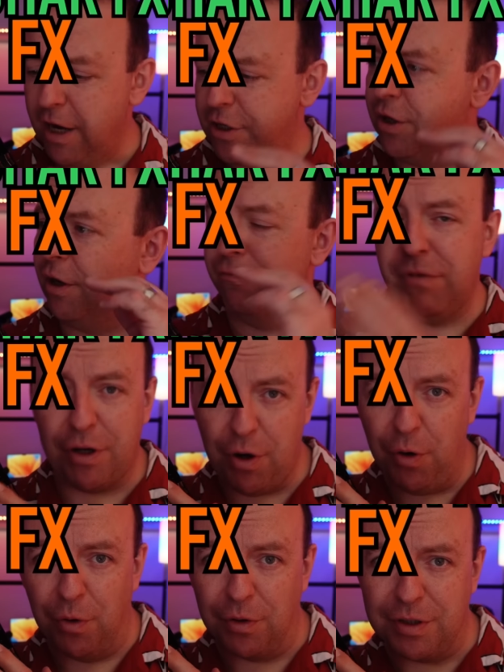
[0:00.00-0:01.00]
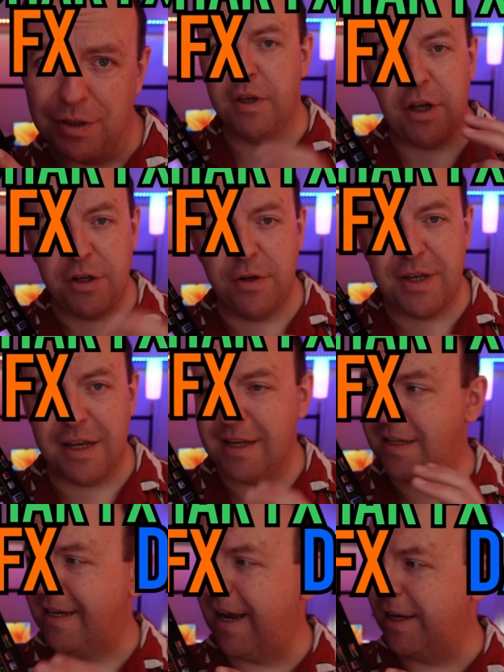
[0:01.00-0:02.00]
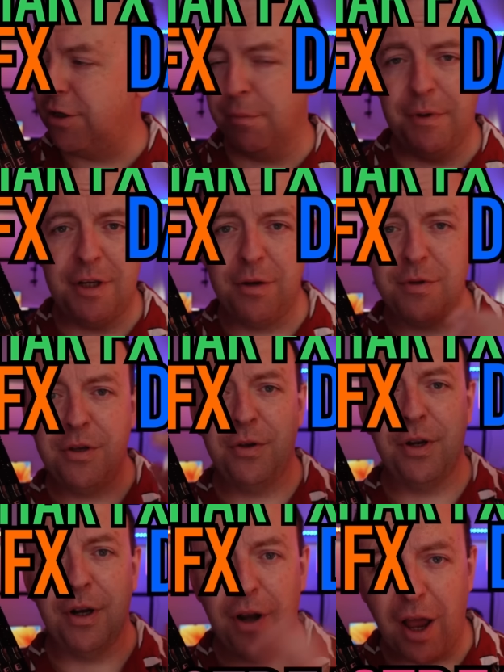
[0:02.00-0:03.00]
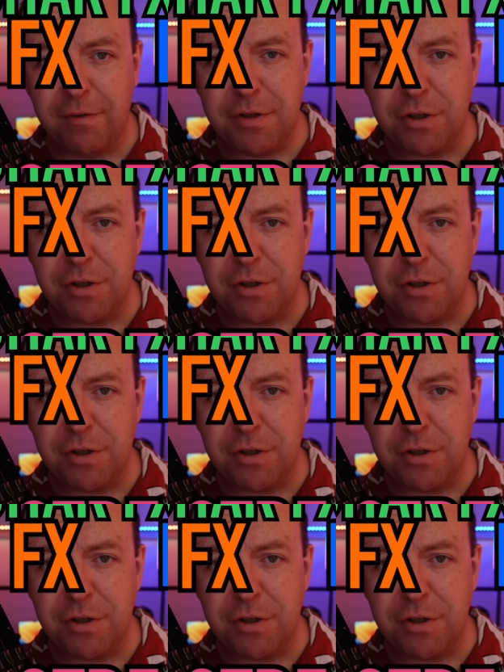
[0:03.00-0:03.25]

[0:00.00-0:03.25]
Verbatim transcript: you can record, you can use it as a D A W, you can live